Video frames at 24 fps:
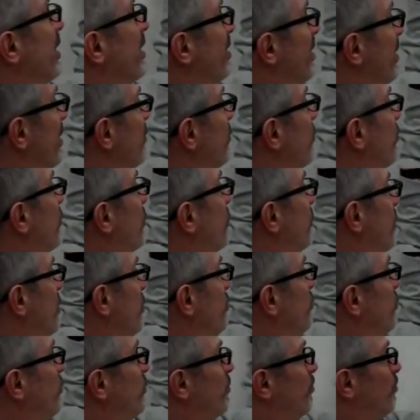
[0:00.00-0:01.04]

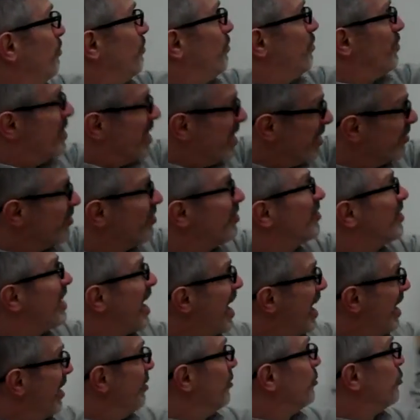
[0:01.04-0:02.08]
this
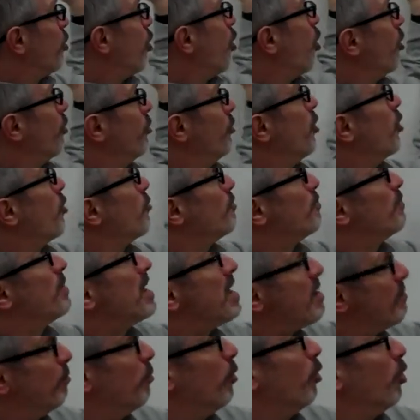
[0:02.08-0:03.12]
says, although
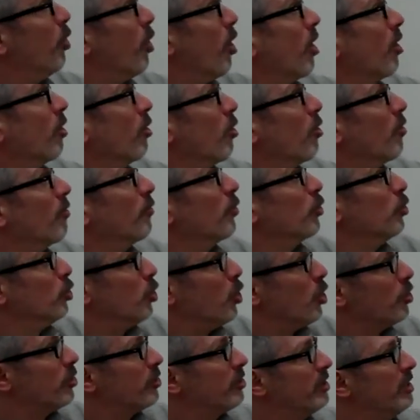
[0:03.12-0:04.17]
people are
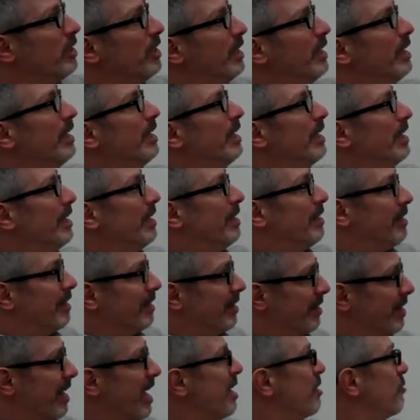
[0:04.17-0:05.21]
overlooked,
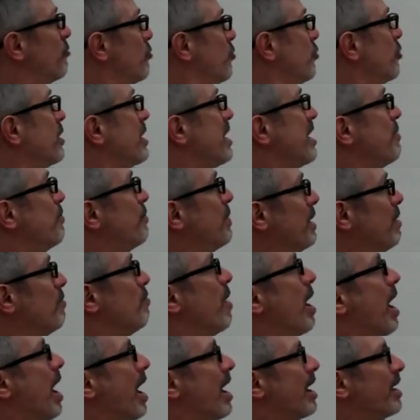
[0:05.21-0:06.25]
they should keep in
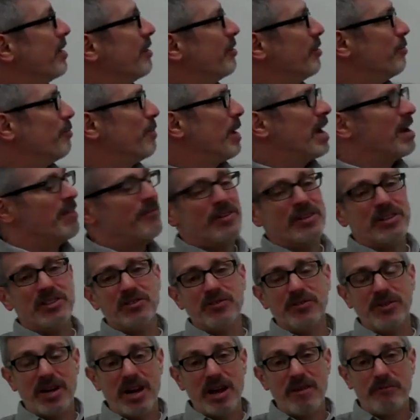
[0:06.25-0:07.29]
mind the benefits of
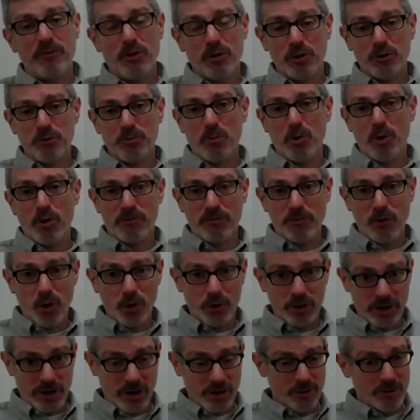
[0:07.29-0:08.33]
a diverse
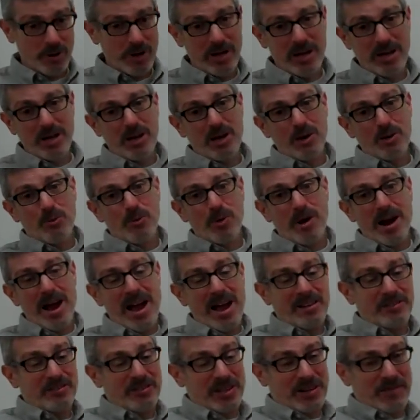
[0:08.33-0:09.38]
portfolio.
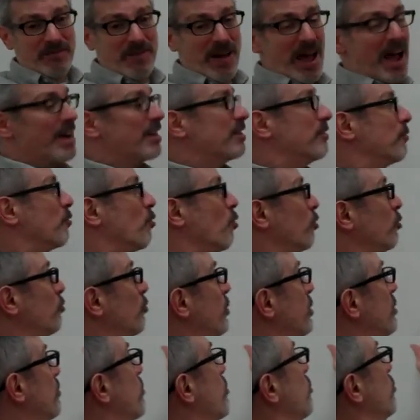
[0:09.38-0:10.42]
Whereas, in fact, of course, what
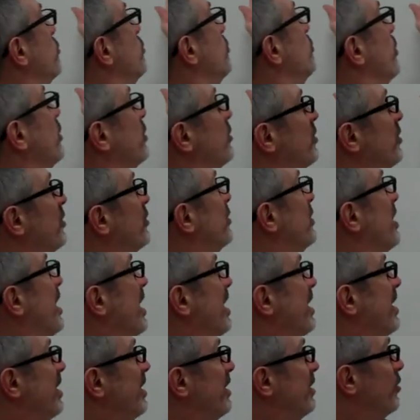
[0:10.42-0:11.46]
the person wants to
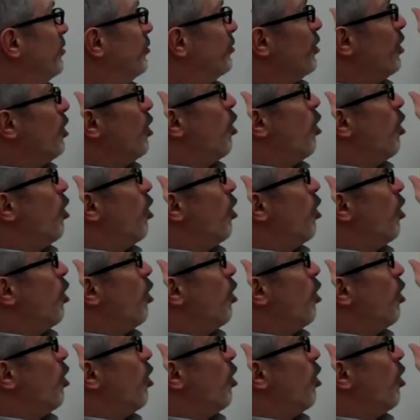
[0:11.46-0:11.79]
say is,